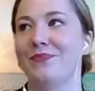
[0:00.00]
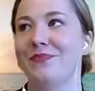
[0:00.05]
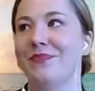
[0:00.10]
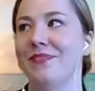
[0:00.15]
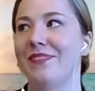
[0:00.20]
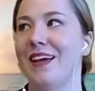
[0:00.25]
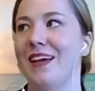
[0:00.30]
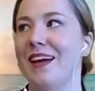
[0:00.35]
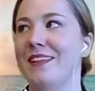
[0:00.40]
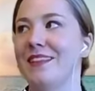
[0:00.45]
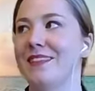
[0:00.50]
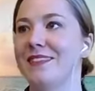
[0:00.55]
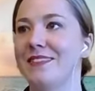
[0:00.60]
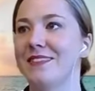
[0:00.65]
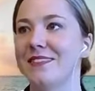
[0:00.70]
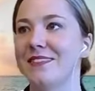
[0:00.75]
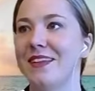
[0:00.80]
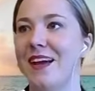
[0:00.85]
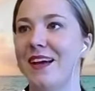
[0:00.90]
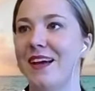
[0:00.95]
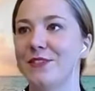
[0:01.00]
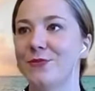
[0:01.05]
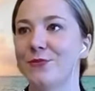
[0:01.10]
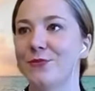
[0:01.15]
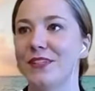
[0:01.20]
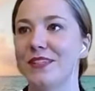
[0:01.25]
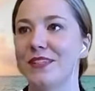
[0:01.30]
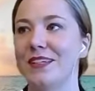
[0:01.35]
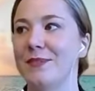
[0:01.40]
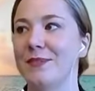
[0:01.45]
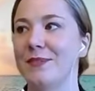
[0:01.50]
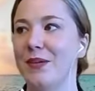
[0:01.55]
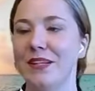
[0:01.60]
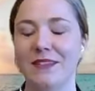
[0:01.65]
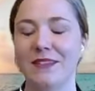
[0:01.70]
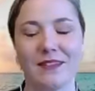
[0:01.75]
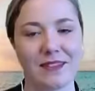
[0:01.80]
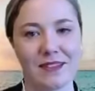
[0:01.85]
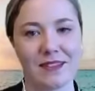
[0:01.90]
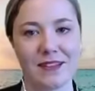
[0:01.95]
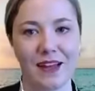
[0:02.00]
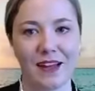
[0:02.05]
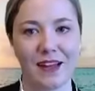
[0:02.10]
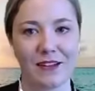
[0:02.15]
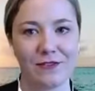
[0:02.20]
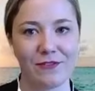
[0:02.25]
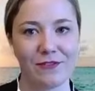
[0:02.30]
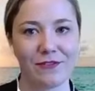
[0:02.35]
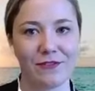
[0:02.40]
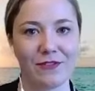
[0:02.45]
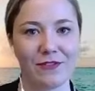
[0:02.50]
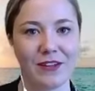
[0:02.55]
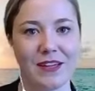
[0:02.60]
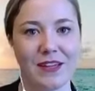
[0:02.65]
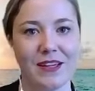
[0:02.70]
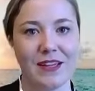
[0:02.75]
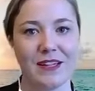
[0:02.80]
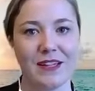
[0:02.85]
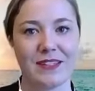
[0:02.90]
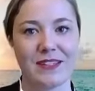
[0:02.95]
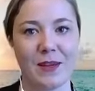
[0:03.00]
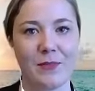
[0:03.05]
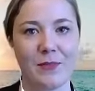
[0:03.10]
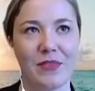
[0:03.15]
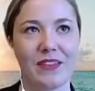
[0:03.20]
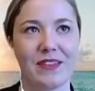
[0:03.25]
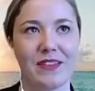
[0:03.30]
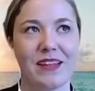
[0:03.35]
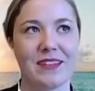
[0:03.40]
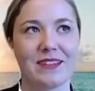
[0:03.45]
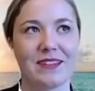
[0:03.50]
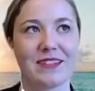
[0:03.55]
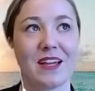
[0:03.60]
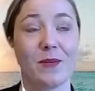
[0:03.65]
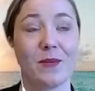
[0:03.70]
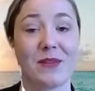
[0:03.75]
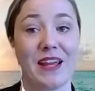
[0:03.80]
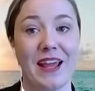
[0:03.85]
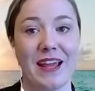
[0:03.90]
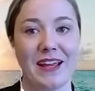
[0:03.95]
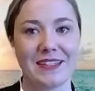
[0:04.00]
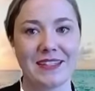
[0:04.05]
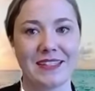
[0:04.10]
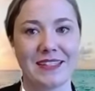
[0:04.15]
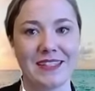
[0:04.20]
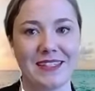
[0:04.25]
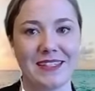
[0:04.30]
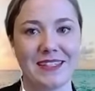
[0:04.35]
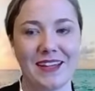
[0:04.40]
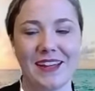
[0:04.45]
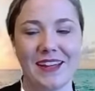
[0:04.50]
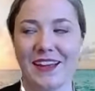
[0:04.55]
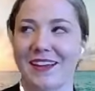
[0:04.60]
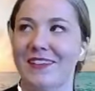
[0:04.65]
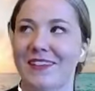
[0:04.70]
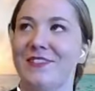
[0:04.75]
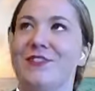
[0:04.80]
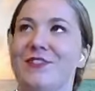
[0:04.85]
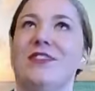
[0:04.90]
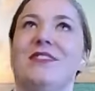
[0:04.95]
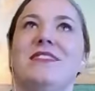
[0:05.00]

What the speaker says: That has really been kind of something that has come in handy, and just